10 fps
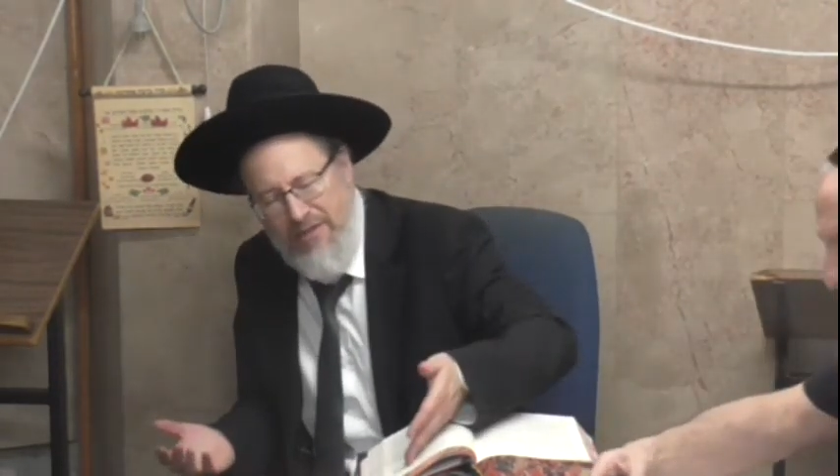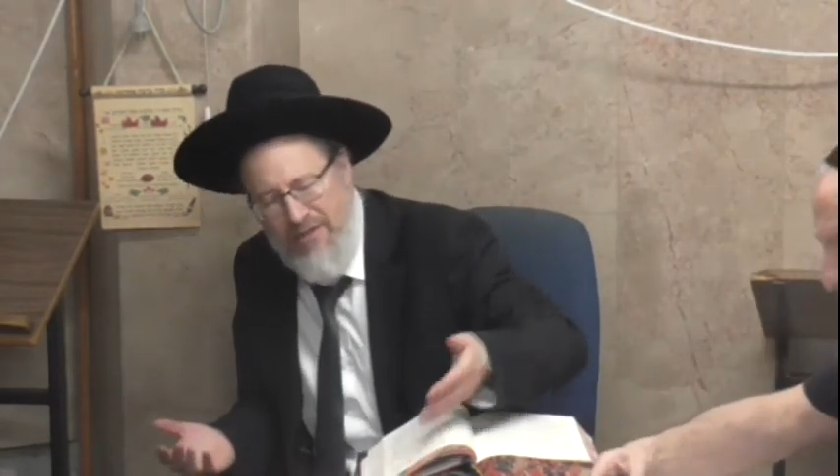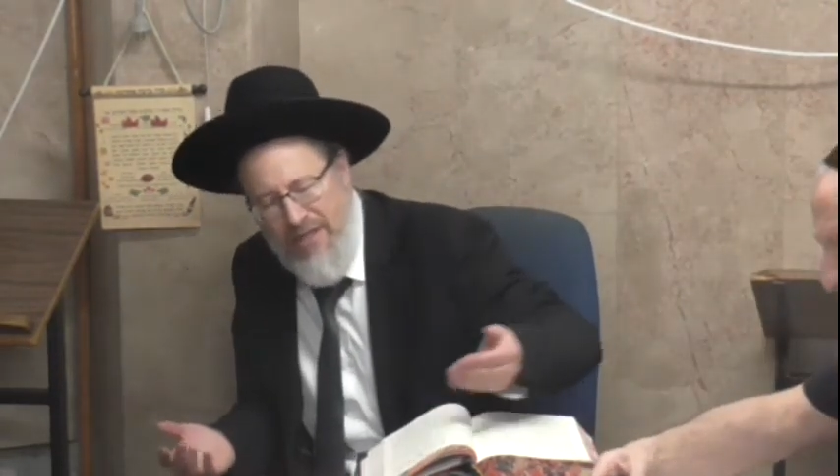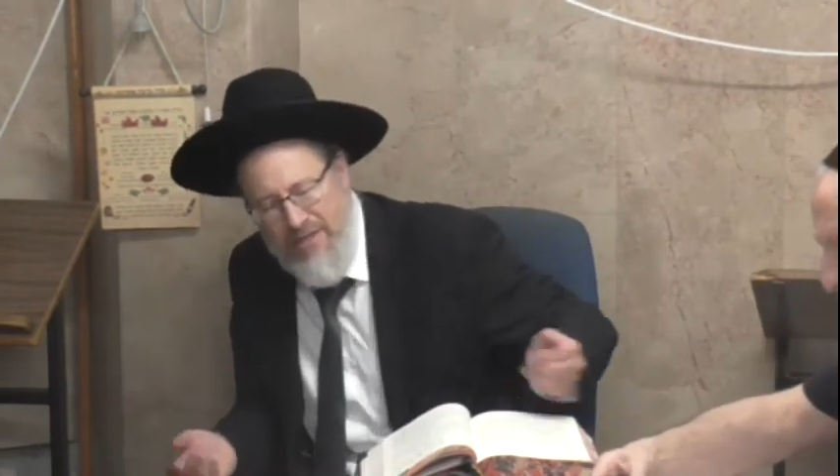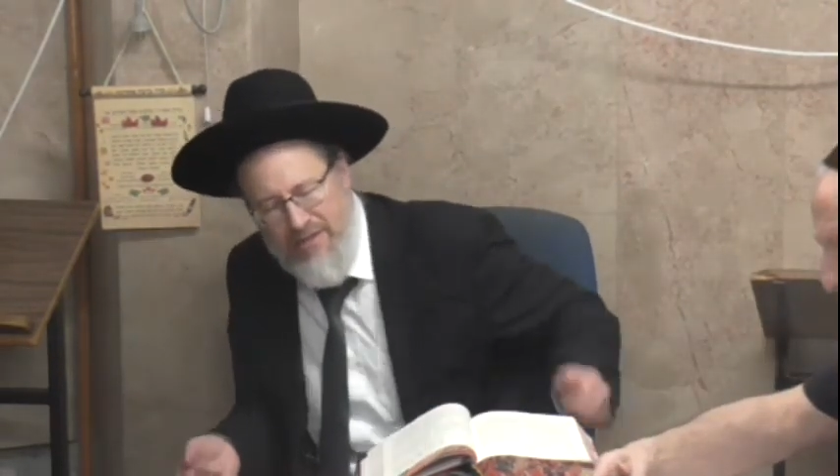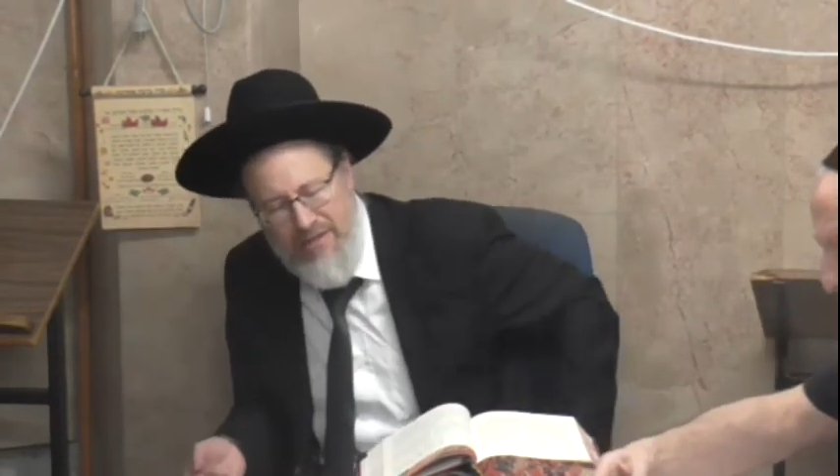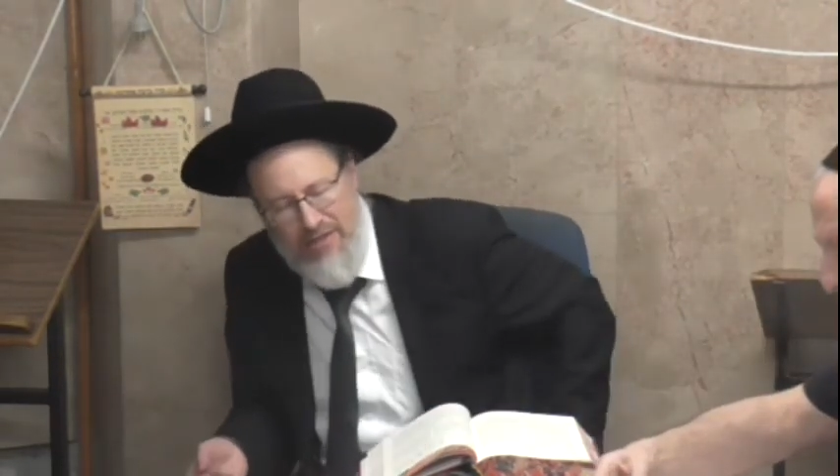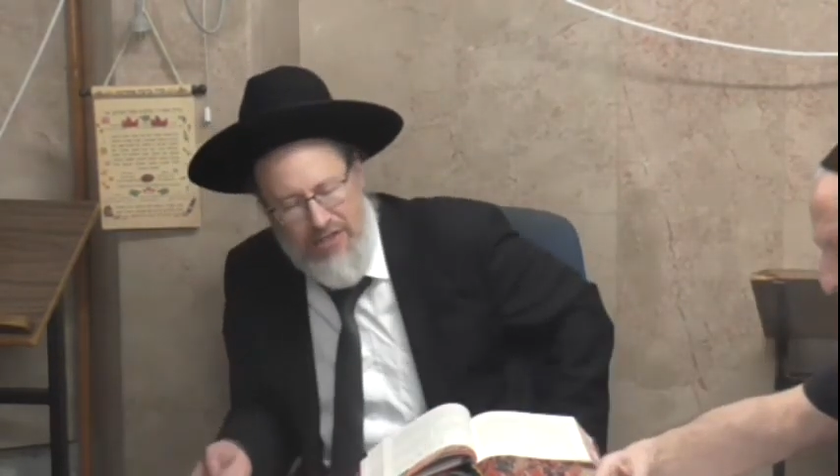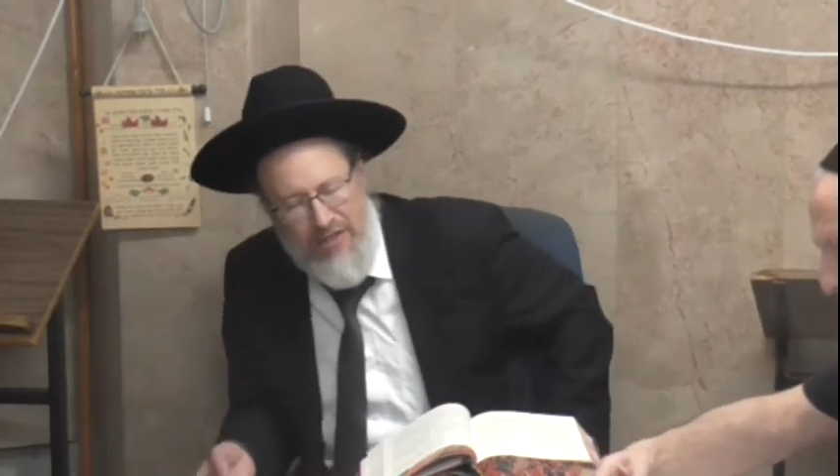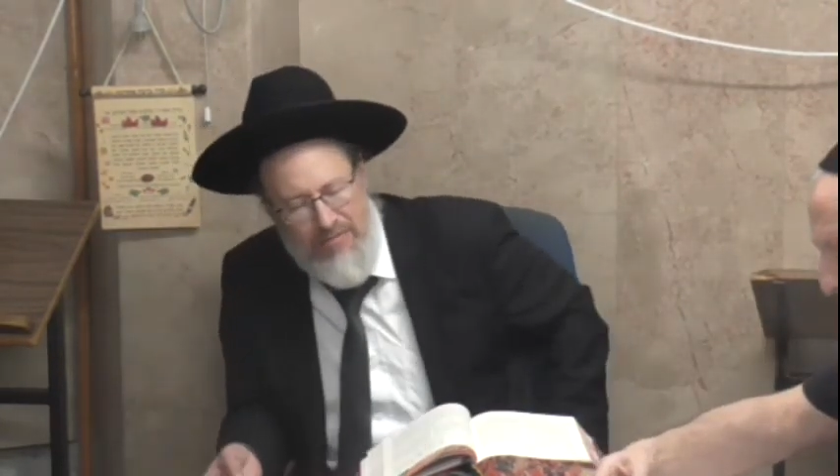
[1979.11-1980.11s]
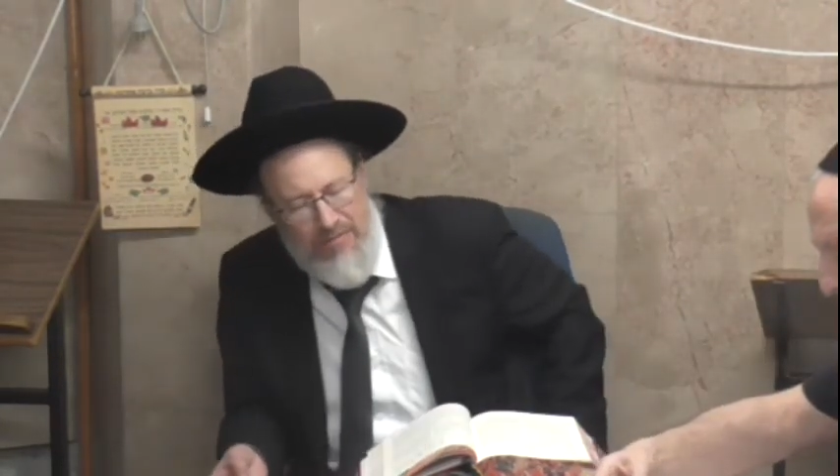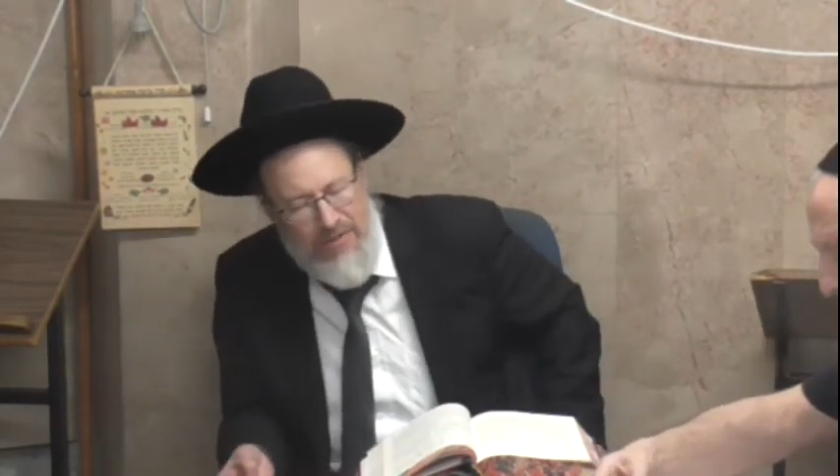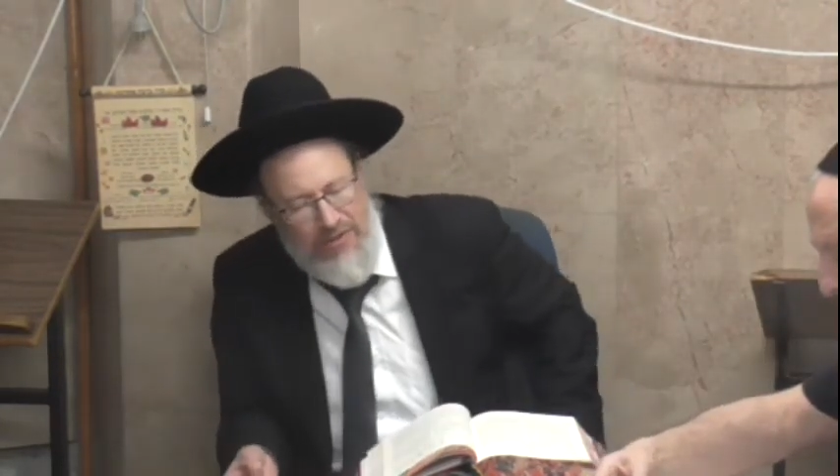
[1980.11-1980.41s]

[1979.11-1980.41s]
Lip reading: it says that Hashem